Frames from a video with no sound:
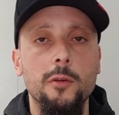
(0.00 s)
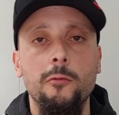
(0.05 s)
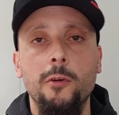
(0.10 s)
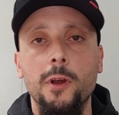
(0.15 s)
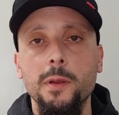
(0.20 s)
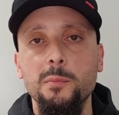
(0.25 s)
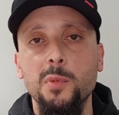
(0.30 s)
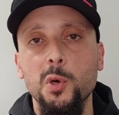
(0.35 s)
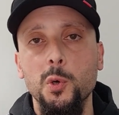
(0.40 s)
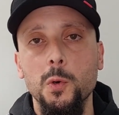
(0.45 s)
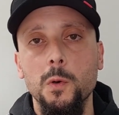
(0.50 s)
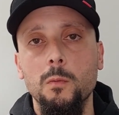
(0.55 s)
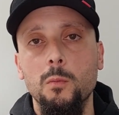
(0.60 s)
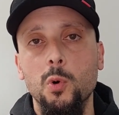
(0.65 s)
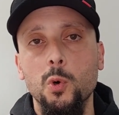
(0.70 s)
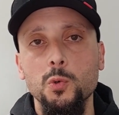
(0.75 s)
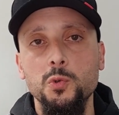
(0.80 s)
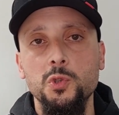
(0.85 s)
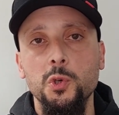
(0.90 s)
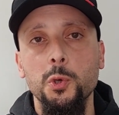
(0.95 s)

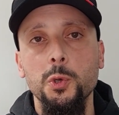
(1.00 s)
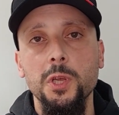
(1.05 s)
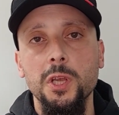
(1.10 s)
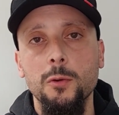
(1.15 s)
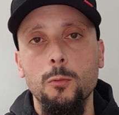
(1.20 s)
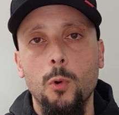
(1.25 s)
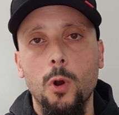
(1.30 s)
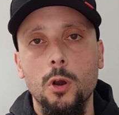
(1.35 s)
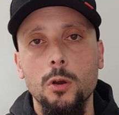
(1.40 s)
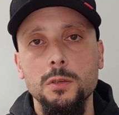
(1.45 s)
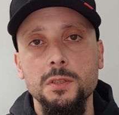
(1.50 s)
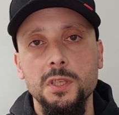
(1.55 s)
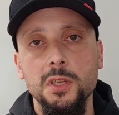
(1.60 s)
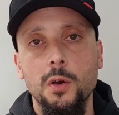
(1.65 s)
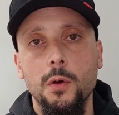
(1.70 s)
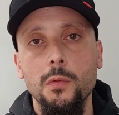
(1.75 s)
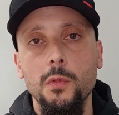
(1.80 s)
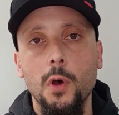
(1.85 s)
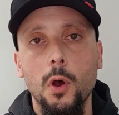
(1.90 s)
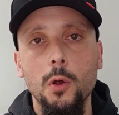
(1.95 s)
rebuildable, 2-year warranty
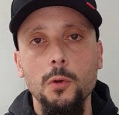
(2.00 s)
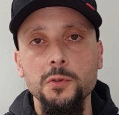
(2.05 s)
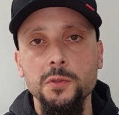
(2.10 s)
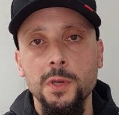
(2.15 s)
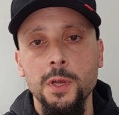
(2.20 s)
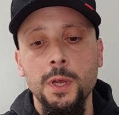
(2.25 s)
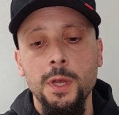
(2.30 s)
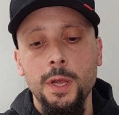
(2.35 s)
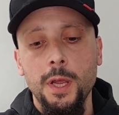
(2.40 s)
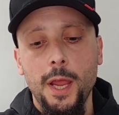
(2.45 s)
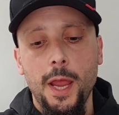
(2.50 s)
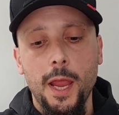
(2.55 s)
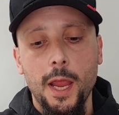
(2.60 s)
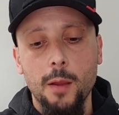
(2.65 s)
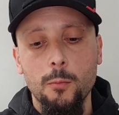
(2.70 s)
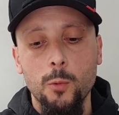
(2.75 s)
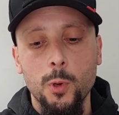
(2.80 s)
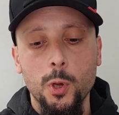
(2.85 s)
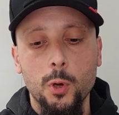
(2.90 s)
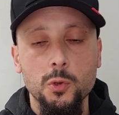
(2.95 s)
on those,
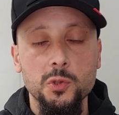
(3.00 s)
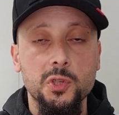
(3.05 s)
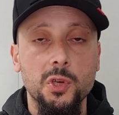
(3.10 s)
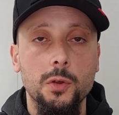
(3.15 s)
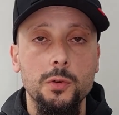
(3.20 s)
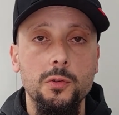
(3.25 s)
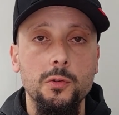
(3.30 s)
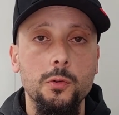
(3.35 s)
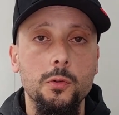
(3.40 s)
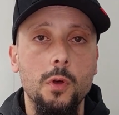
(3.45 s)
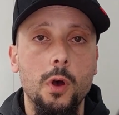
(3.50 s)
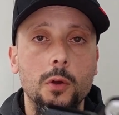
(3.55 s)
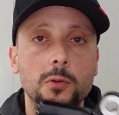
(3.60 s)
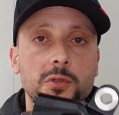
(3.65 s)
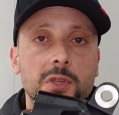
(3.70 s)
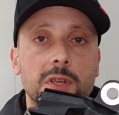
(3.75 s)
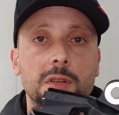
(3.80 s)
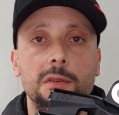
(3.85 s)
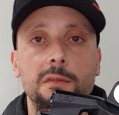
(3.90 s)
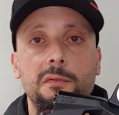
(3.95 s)
and we also do
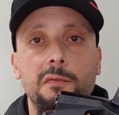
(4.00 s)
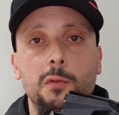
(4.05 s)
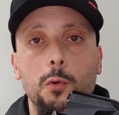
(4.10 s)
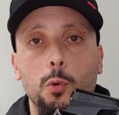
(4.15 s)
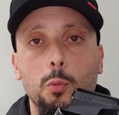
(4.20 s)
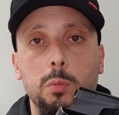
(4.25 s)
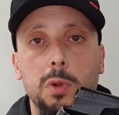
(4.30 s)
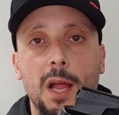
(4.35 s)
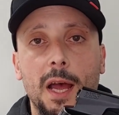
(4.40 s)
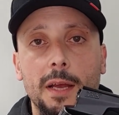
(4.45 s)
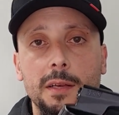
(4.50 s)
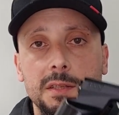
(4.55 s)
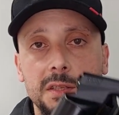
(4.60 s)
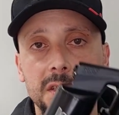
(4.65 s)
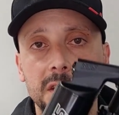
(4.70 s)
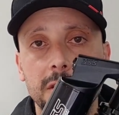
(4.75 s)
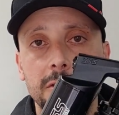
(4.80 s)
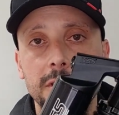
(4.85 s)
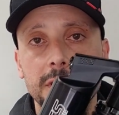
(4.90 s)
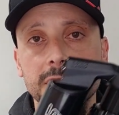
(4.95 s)
those in the full black
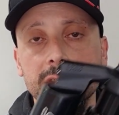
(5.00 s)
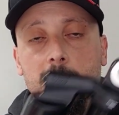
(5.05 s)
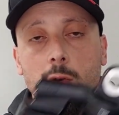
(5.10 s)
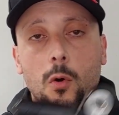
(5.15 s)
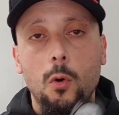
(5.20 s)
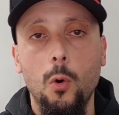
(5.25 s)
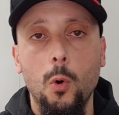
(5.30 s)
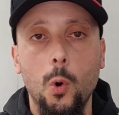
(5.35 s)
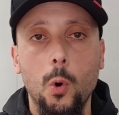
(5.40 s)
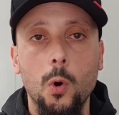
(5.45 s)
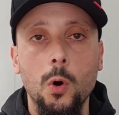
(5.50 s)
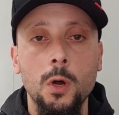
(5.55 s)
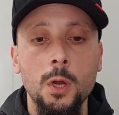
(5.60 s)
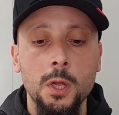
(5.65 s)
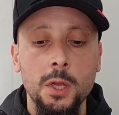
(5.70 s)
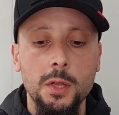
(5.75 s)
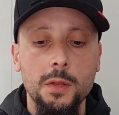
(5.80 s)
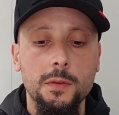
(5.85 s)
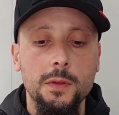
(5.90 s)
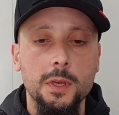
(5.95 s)
series or
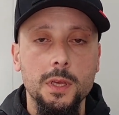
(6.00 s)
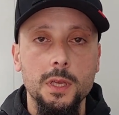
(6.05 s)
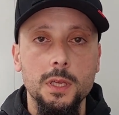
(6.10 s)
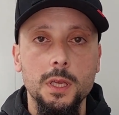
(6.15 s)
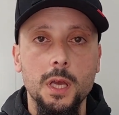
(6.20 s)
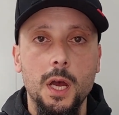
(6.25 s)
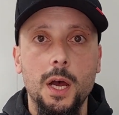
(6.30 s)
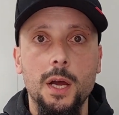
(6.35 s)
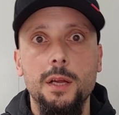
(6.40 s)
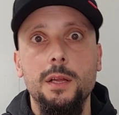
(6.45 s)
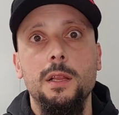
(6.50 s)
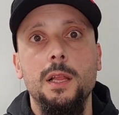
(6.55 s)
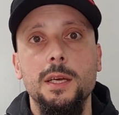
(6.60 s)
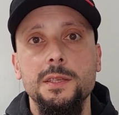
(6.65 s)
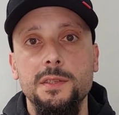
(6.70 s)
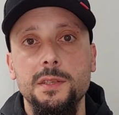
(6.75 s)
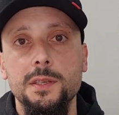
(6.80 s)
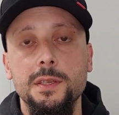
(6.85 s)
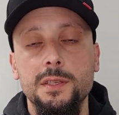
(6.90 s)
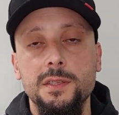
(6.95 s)
the
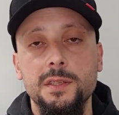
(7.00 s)
classic